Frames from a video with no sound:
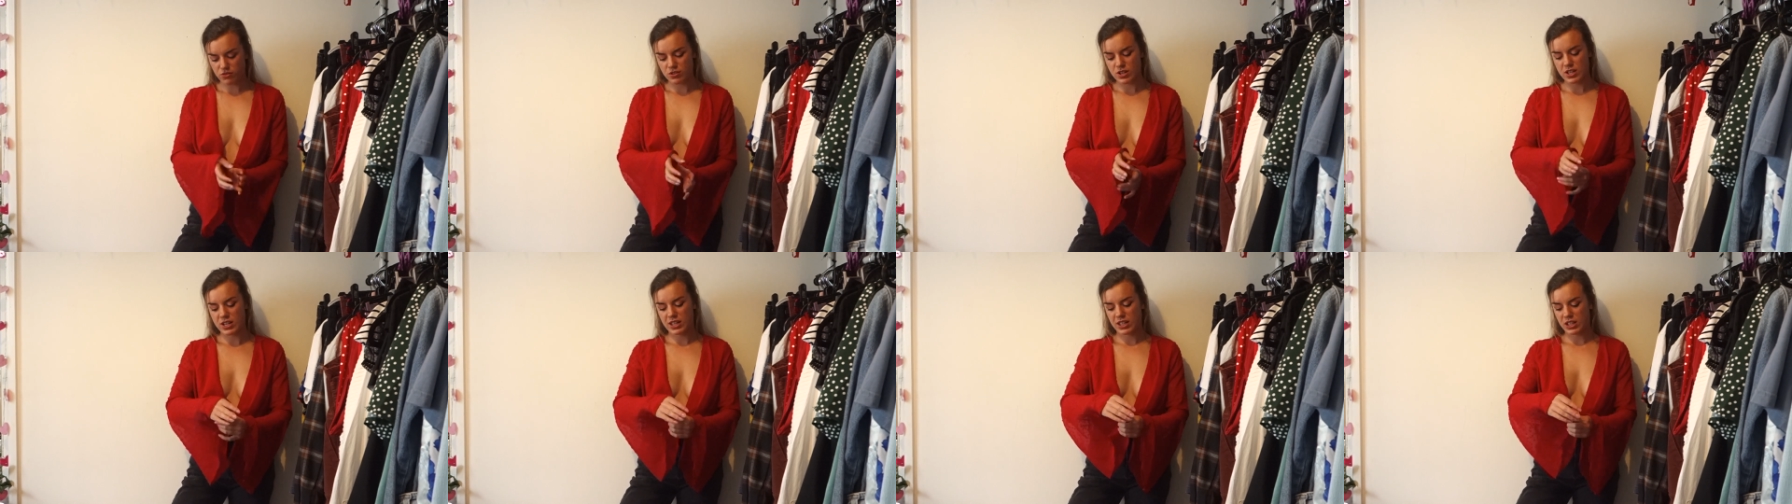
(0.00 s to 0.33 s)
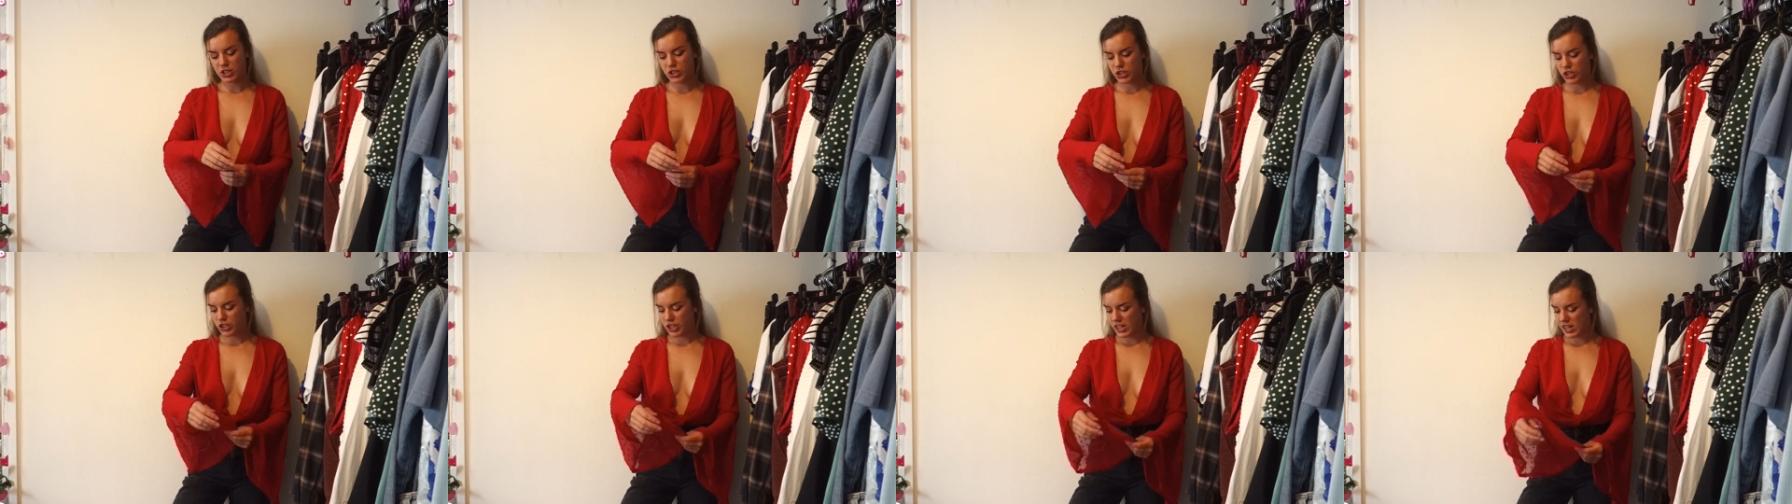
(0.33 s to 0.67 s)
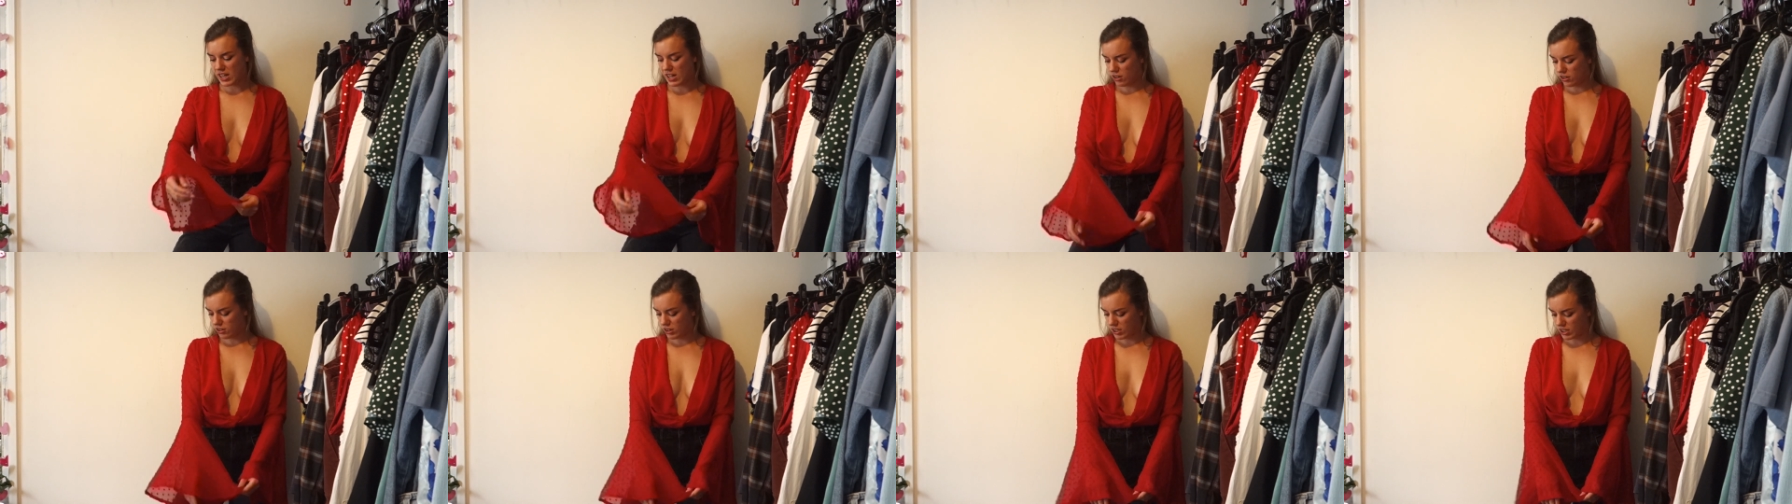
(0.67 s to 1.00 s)
really
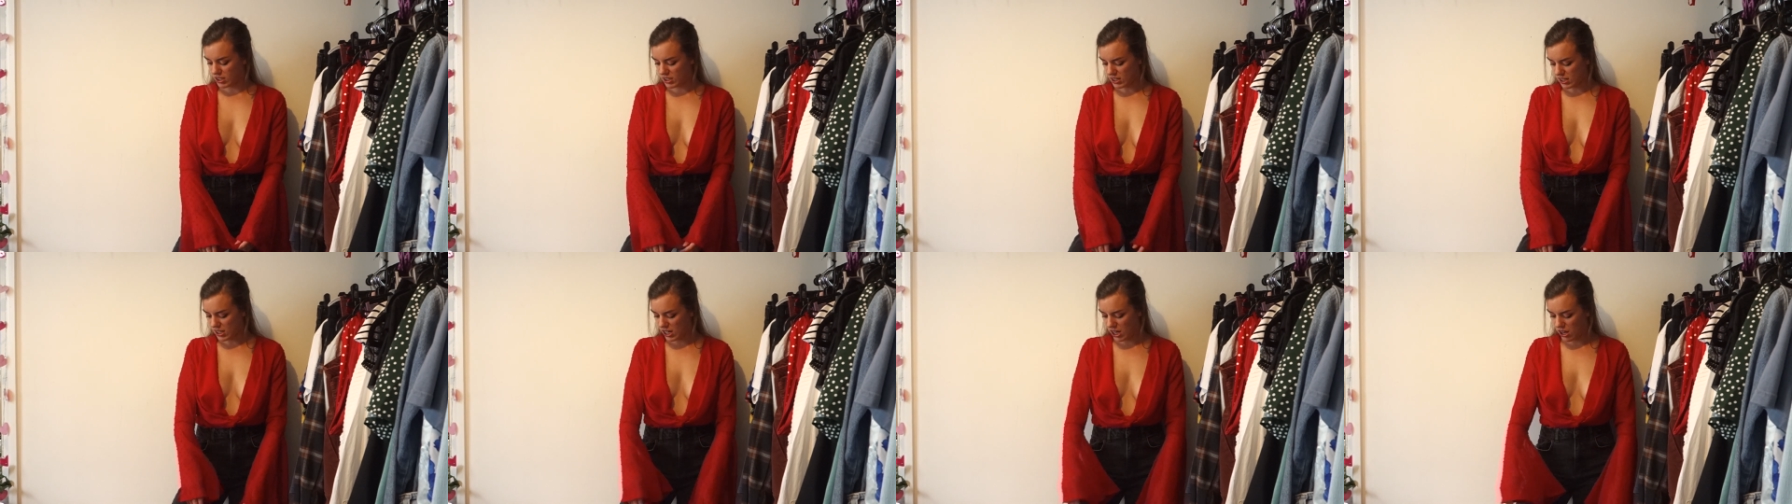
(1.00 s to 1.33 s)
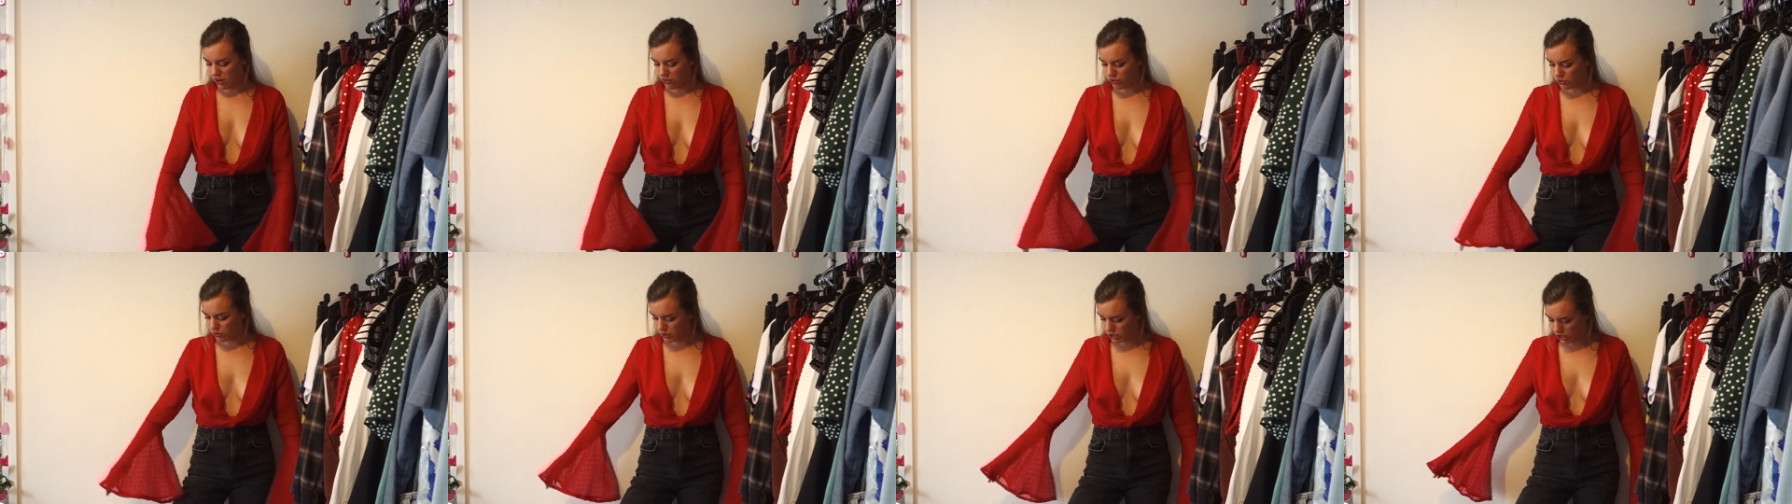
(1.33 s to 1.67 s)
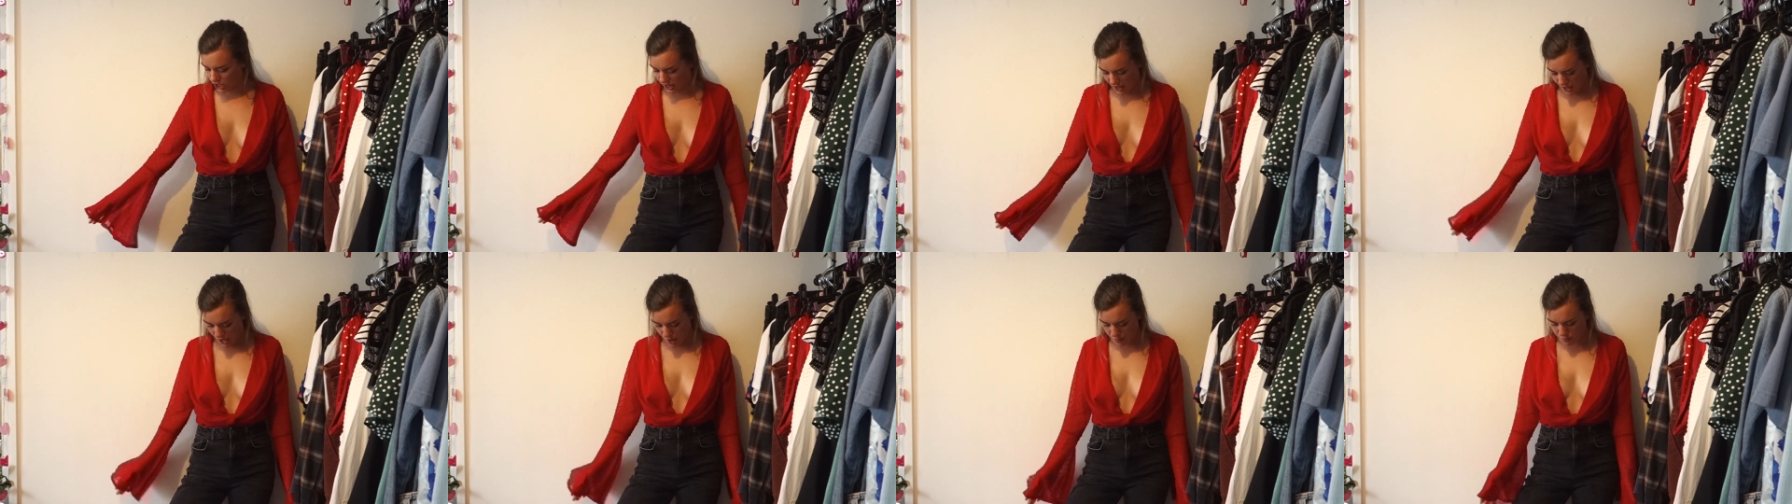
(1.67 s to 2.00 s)
sheer on the sleeves, which
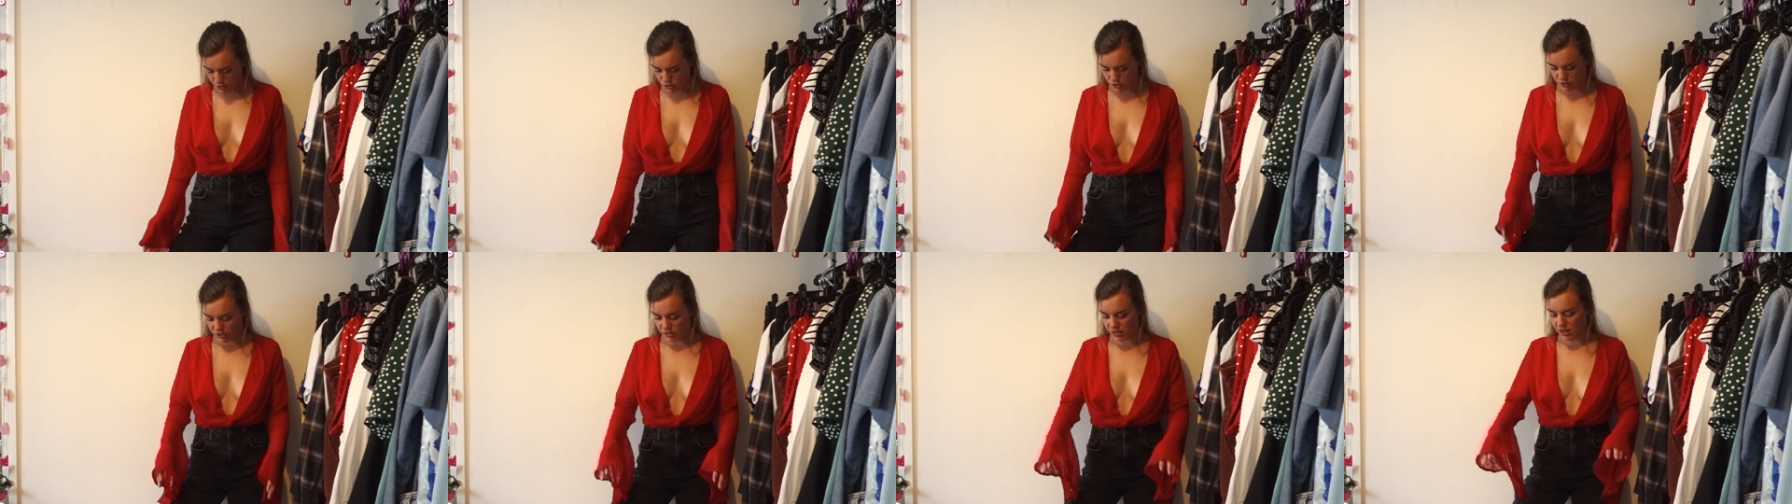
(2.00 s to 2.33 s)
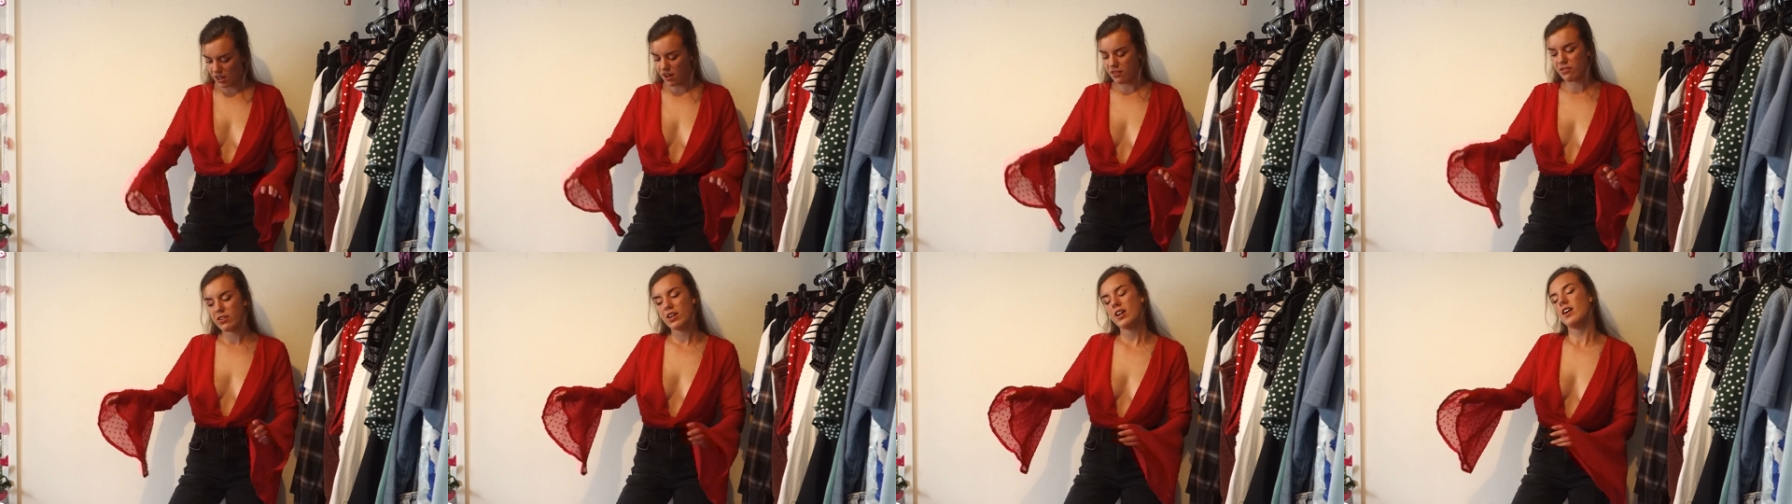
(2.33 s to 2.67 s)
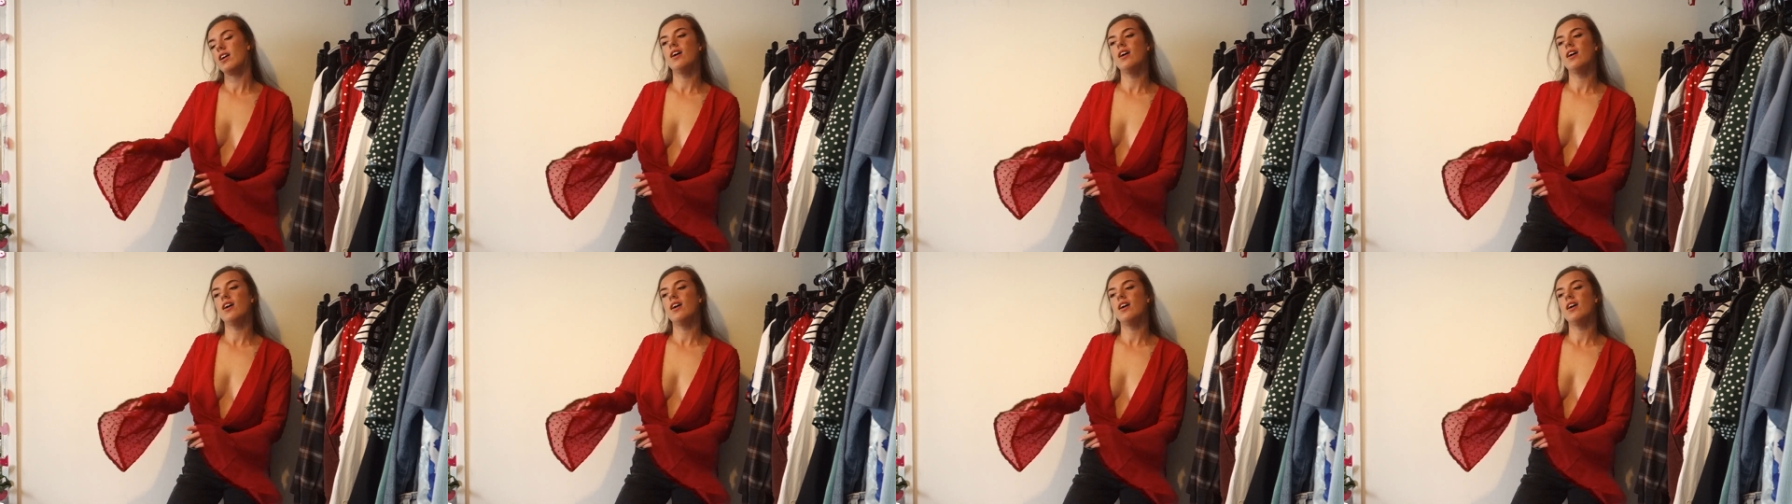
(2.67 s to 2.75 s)
I absolutely love,